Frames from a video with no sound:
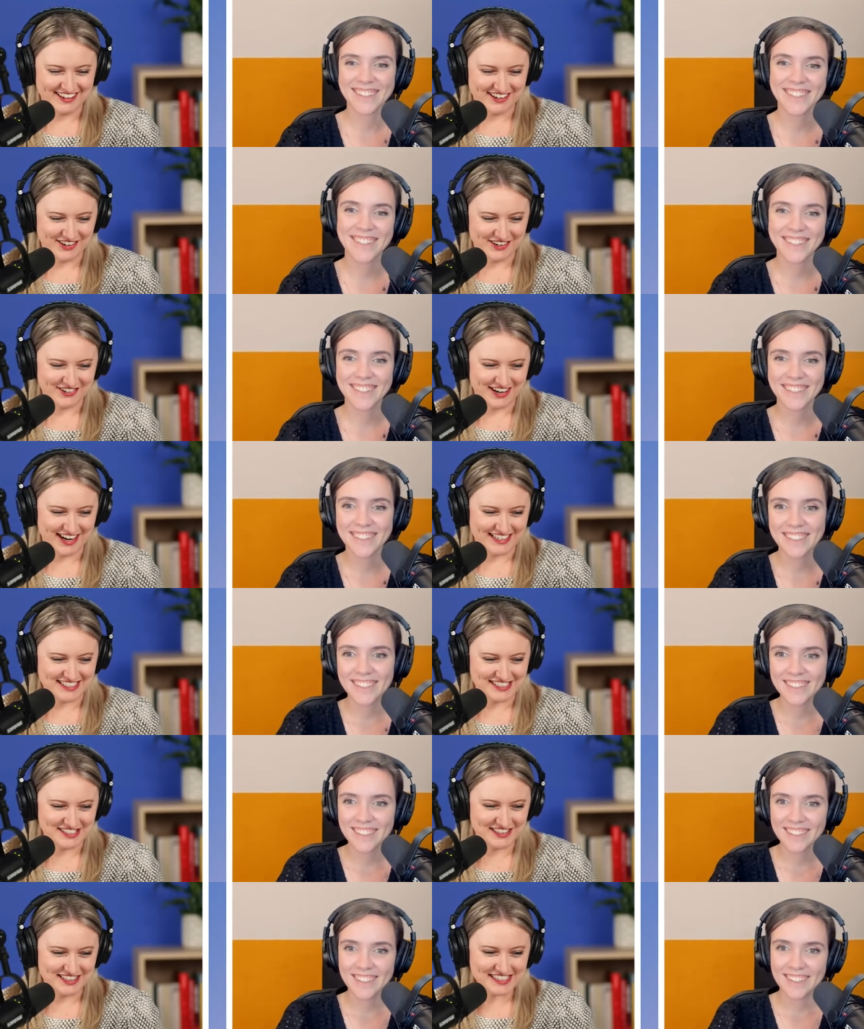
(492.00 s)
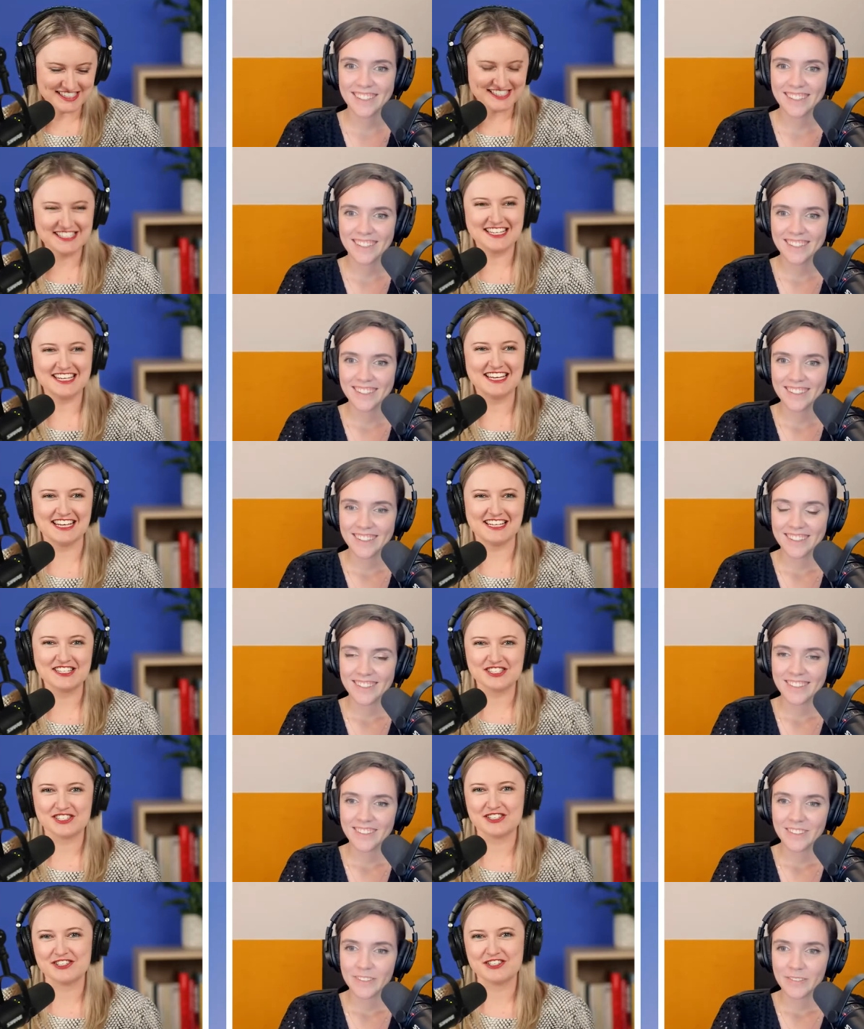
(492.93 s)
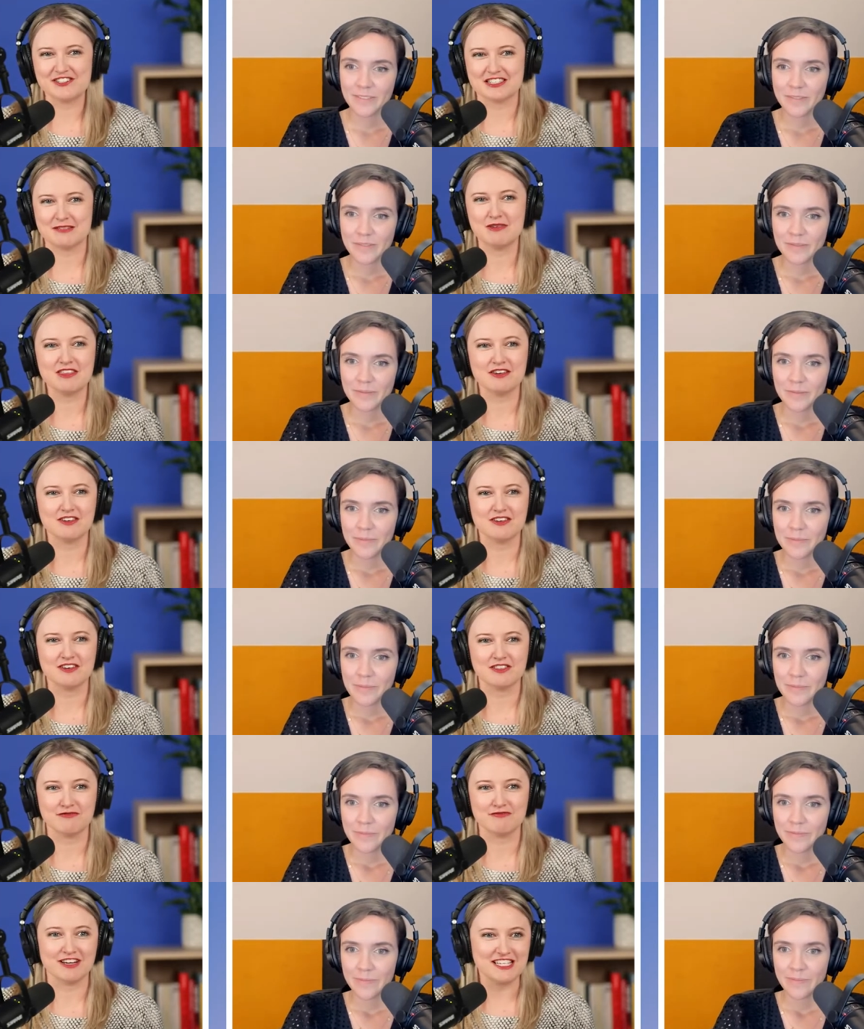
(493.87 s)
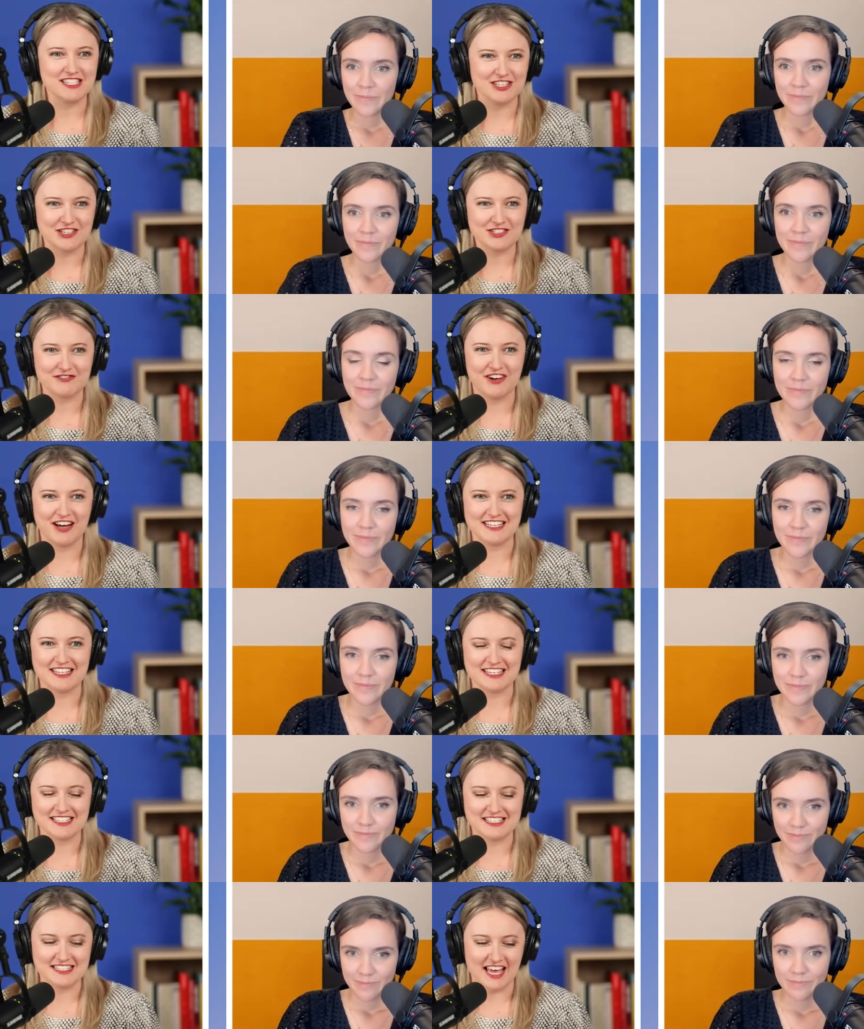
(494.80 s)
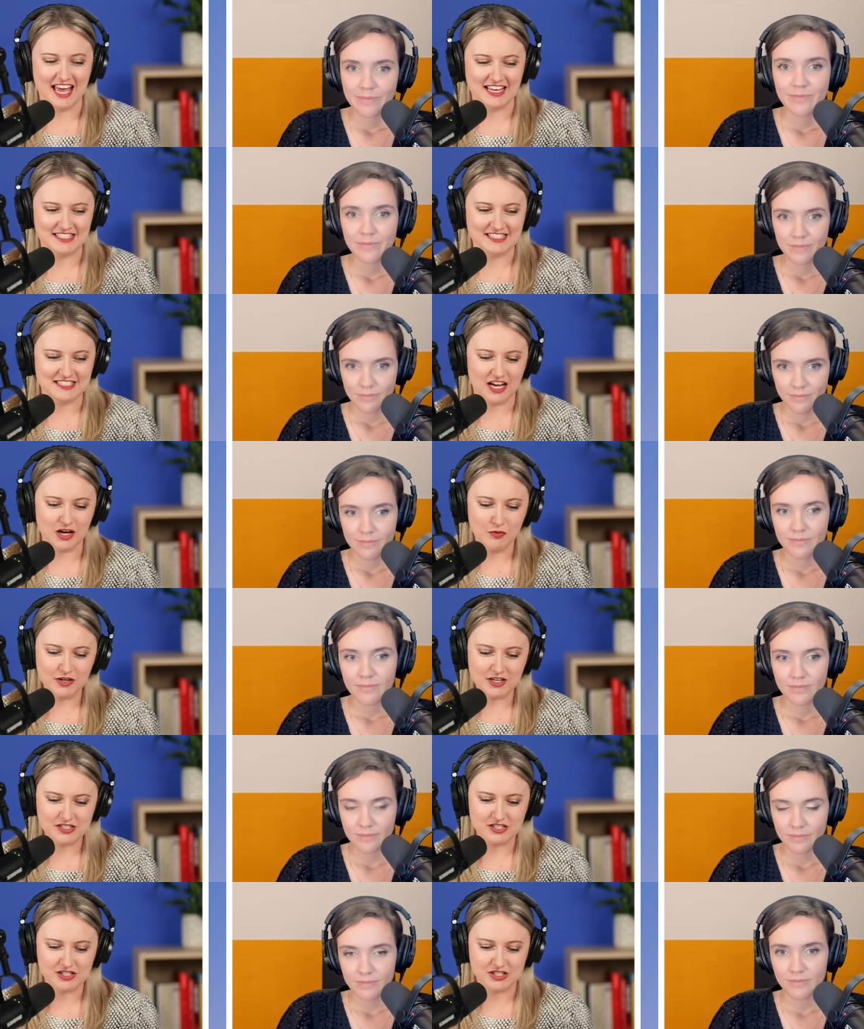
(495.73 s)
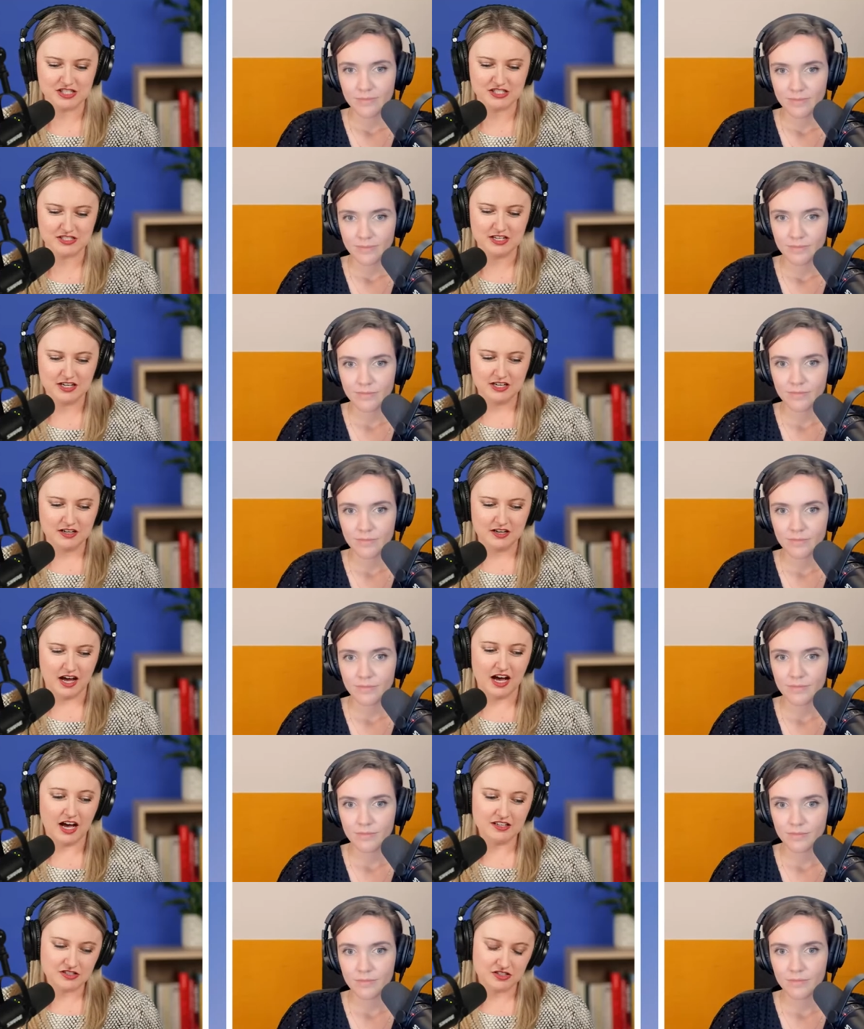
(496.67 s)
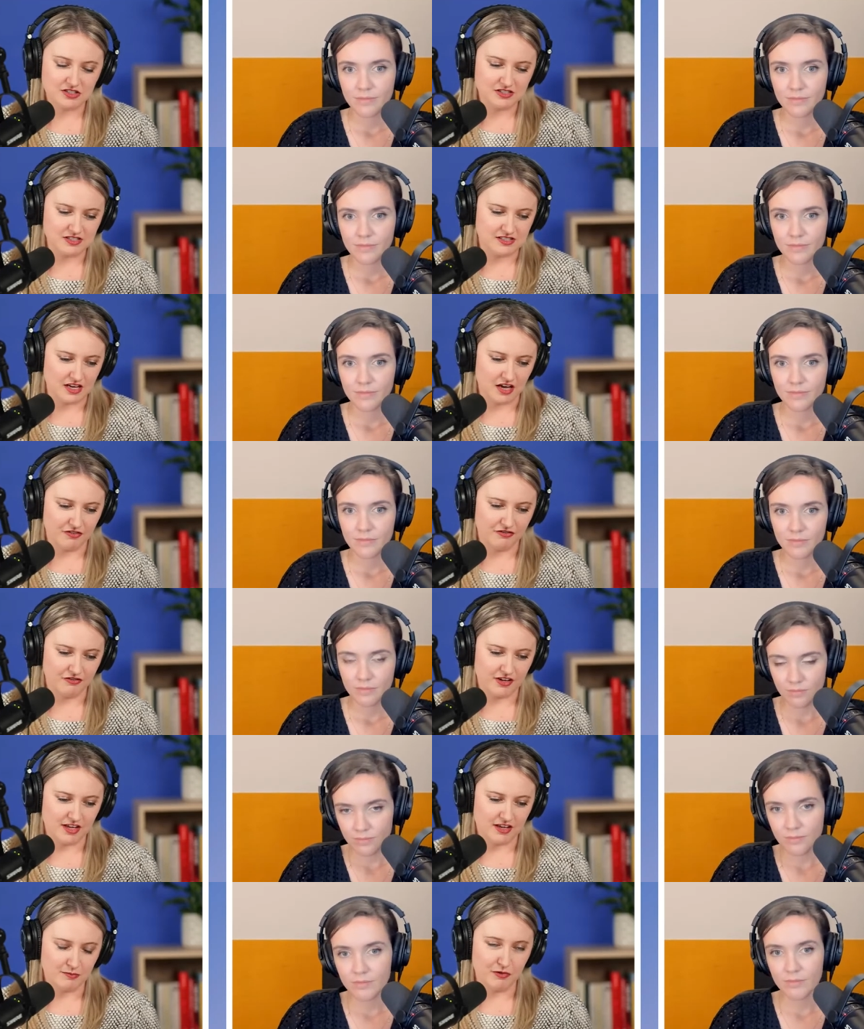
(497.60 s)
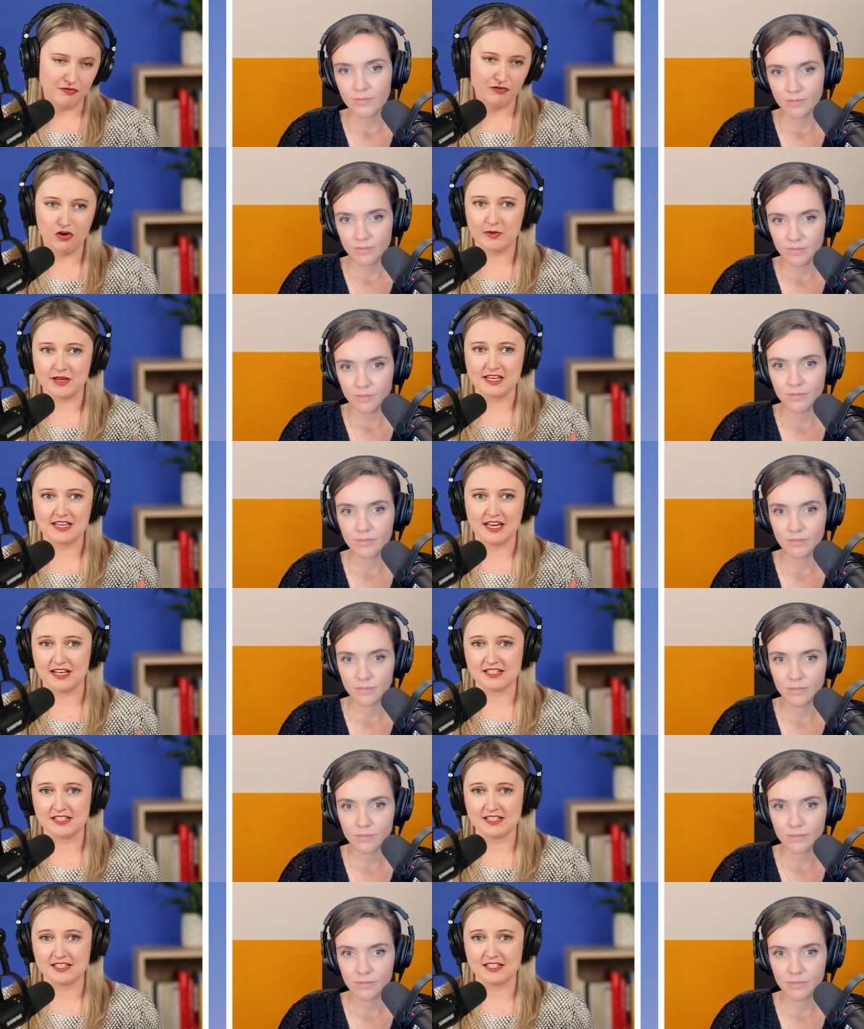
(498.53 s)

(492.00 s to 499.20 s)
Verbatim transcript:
Speaker 1: Alrighty, so let's dig into some of the, the research findings. And I wanted to just ask you, Steph, before we get